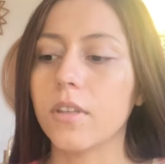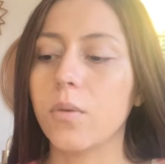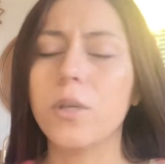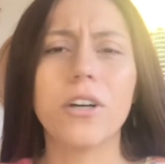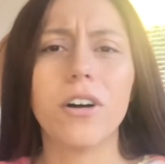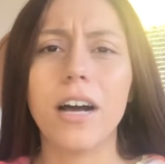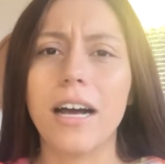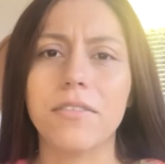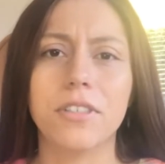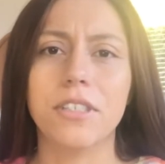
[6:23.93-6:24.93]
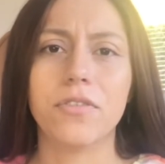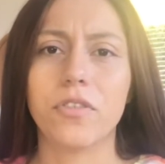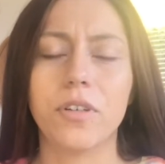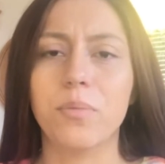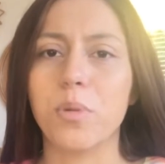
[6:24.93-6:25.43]
we all have a
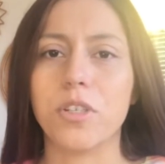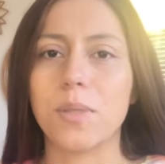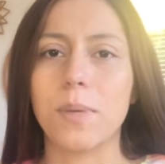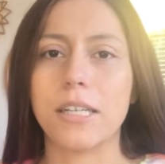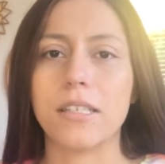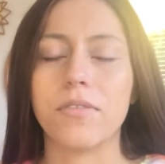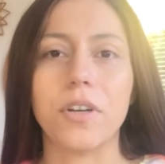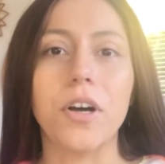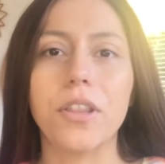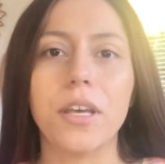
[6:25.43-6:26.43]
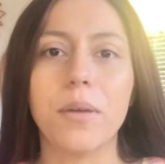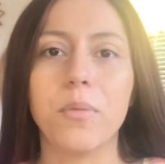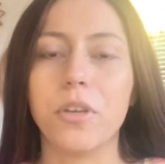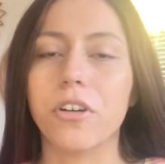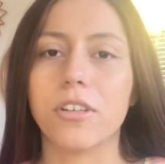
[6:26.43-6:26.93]
different perspective on them.
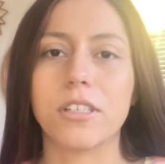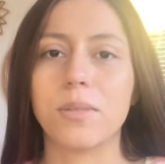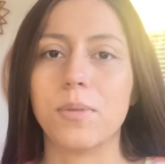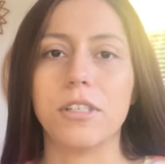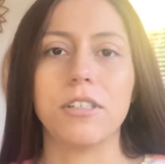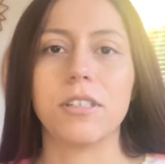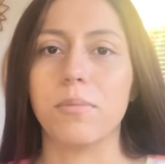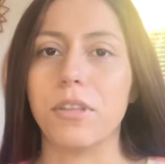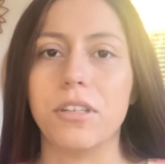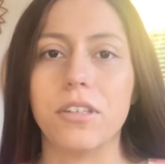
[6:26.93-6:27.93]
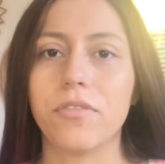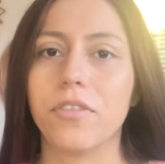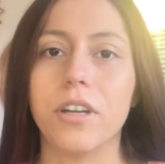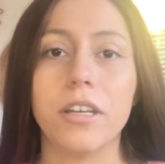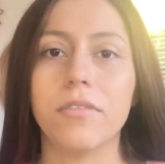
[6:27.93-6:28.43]
We all experience something
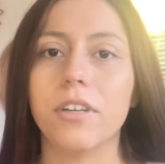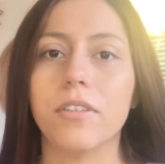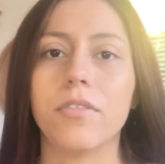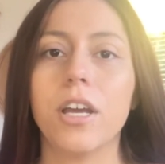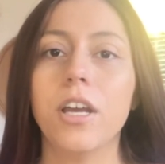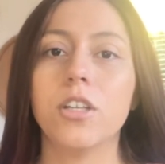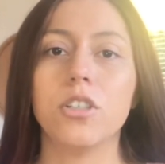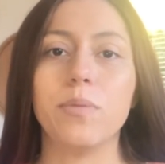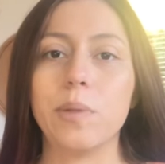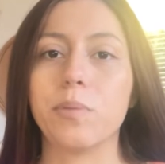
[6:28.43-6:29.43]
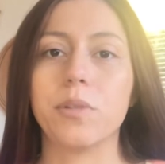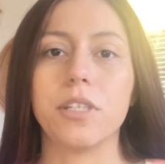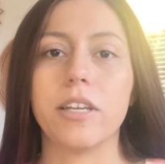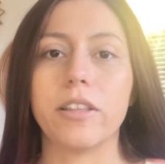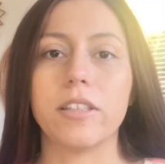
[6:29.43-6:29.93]
different. Even if two people
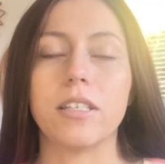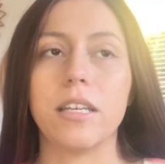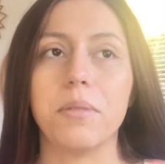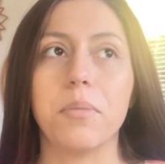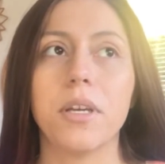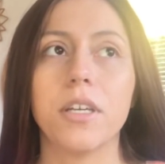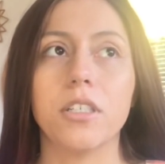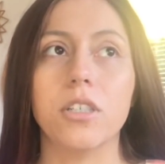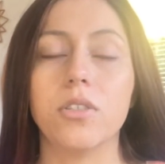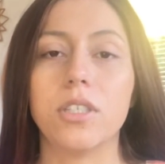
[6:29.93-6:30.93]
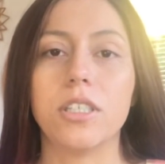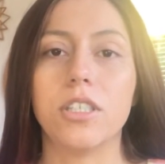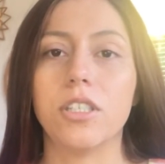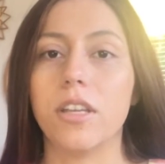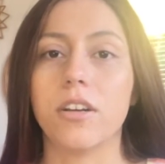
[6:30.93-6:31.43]
take the same
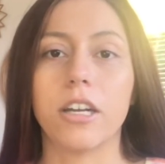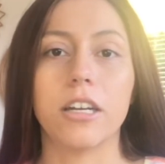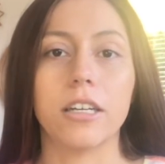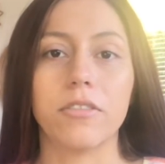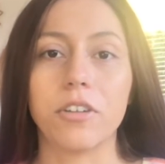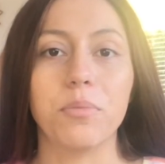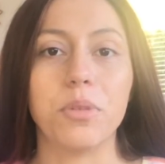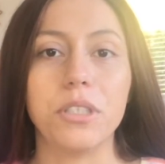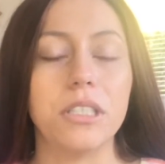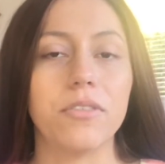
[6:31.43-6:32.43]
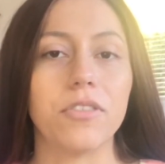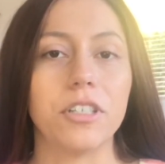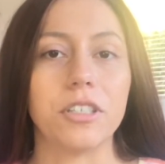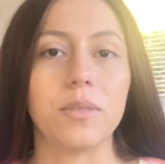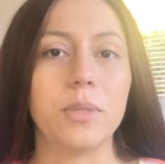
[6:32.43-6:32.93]
dosage, they're gonna have complete different
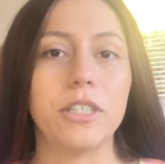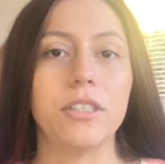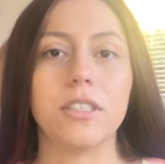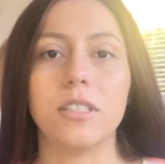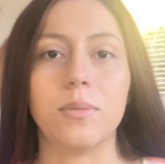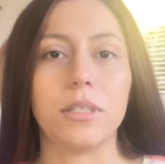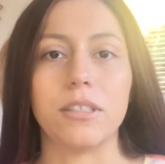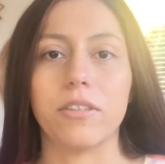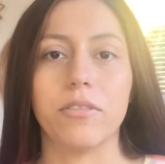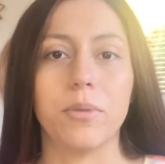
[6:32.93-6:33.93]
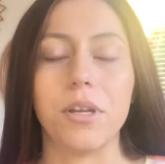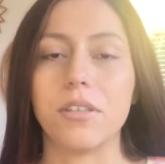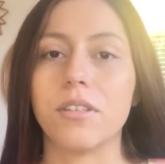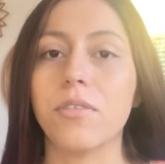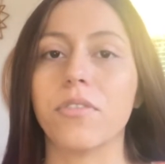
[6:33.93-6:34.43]
experiences because everybody
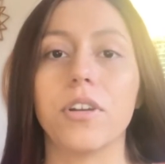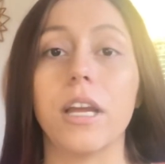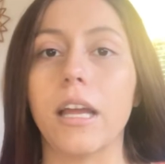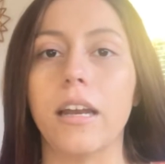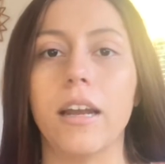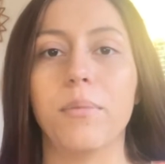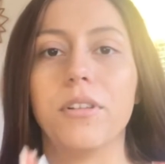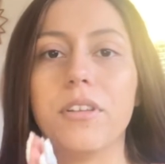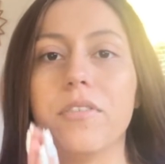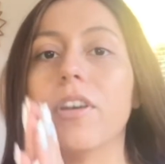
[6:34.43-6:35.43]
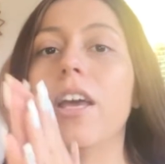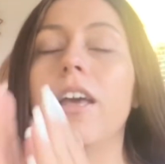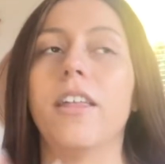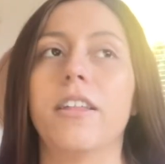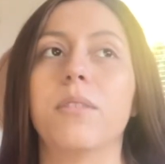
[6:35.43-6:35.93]
is different. And I believe
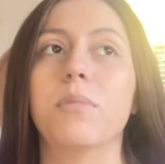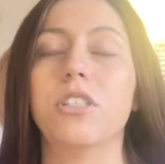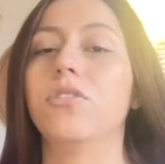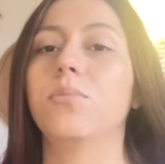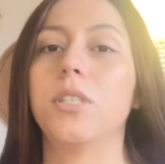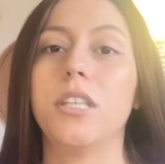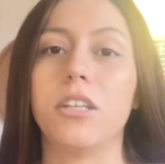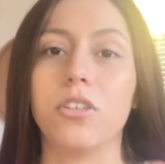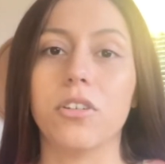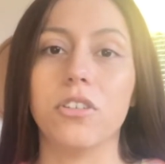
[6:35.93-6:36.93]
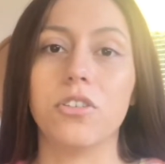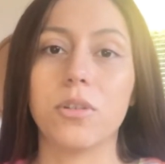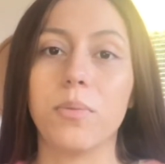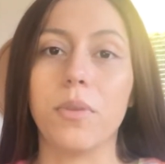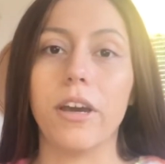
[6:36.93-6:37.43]
that the mushrooms take you on the
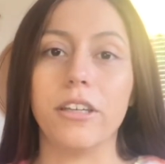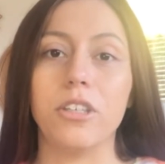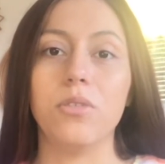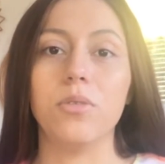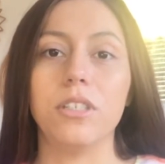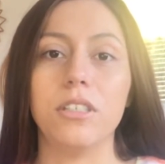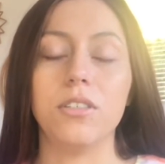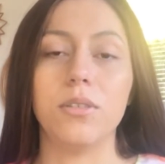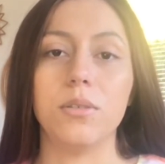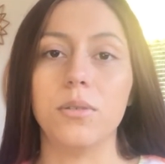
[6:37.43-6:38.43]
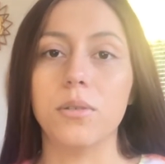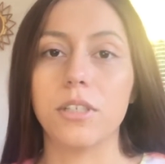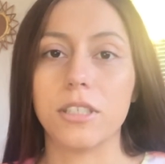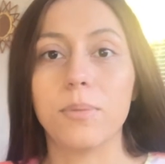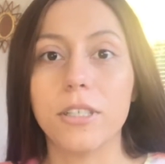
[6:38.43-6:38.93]
trip that you need to
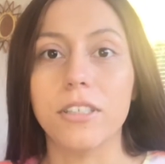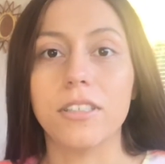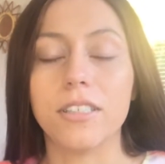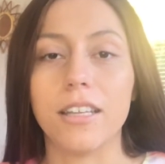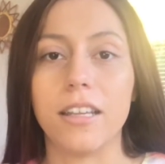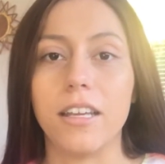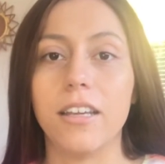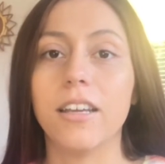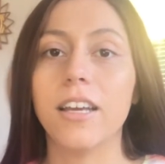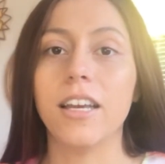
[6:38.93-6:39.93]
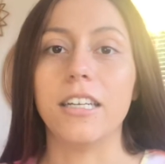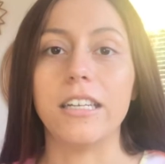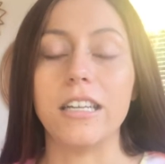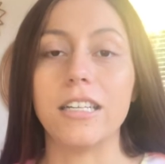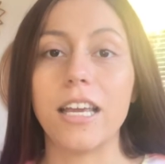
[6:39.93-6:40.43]
experience, that they
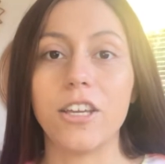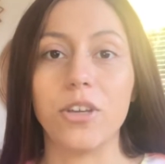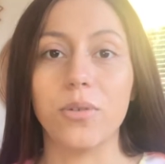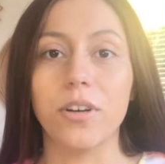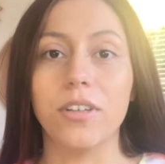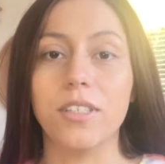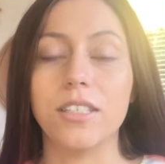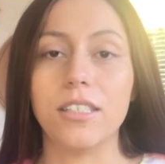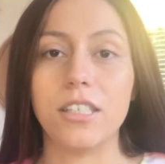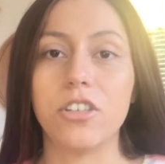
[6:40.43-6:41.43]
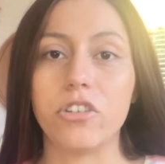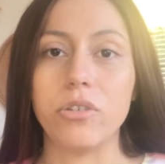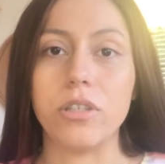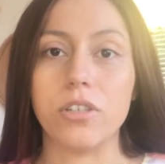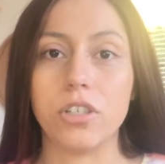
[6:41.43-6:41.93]
need to take you on to teach you,
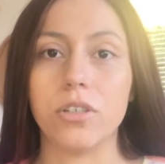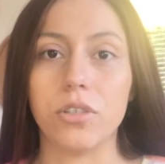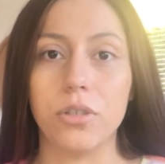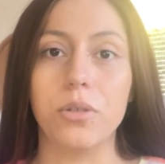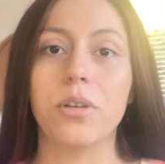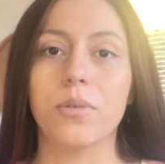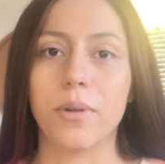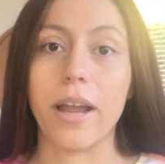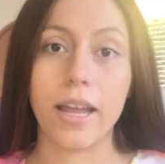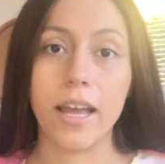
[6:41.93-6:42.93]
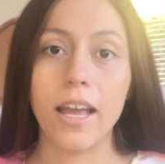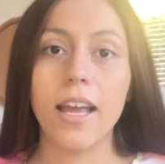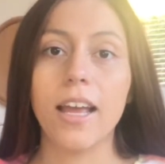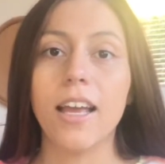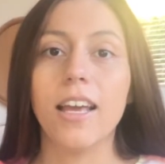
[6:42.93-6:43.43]
to show you, right?
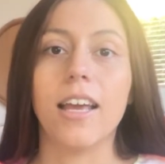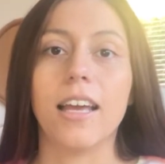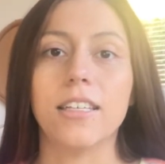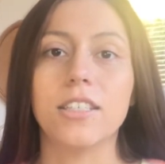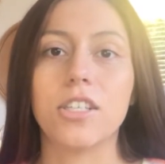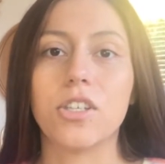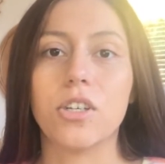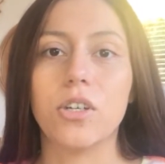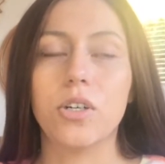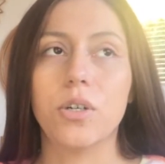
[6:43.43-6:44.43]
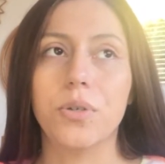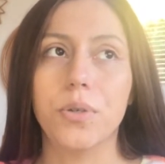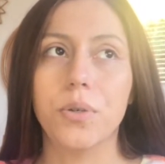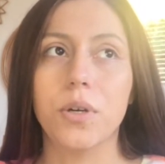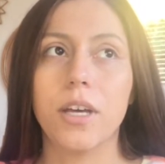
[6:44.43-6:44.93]
And
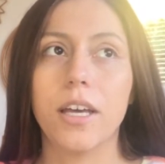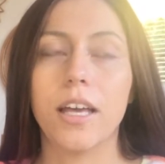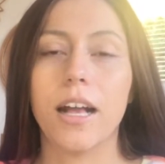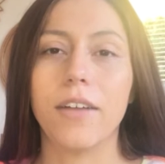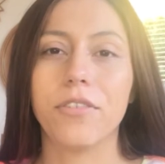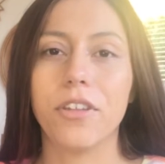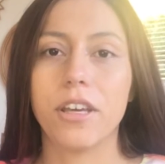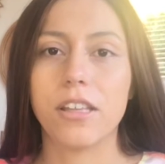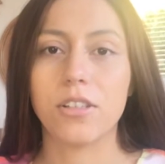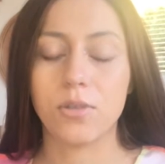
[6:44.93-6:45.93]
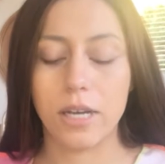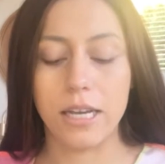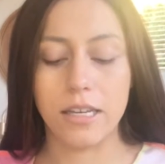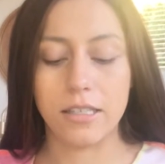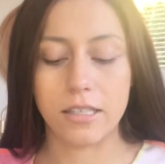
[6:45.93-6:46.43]
so I feel like that's why
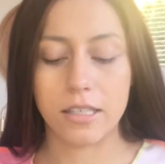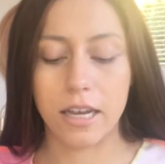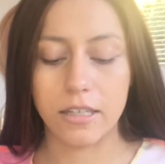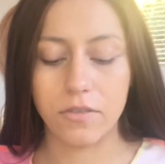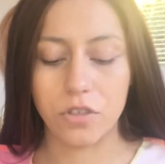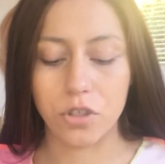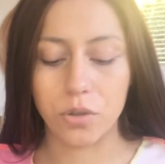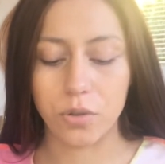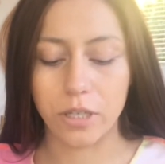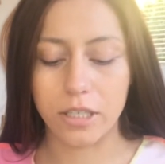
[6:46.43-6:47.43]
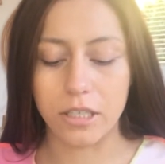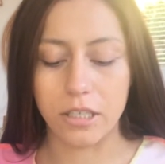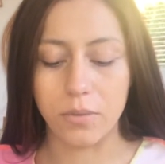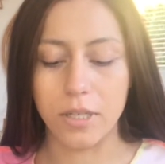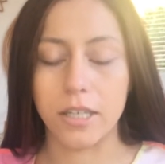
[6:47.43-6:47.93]
it's kind of
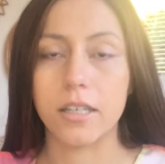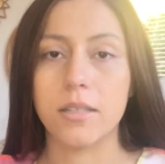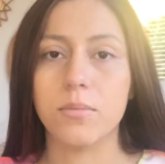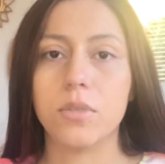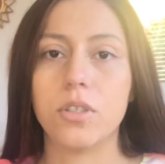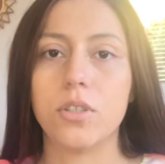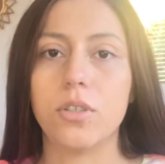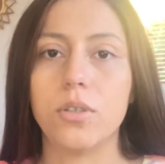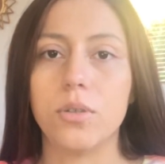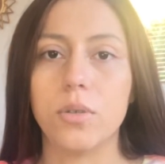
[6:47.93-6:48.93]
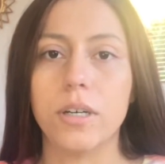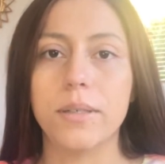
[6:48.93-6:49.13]
tricky when it comes to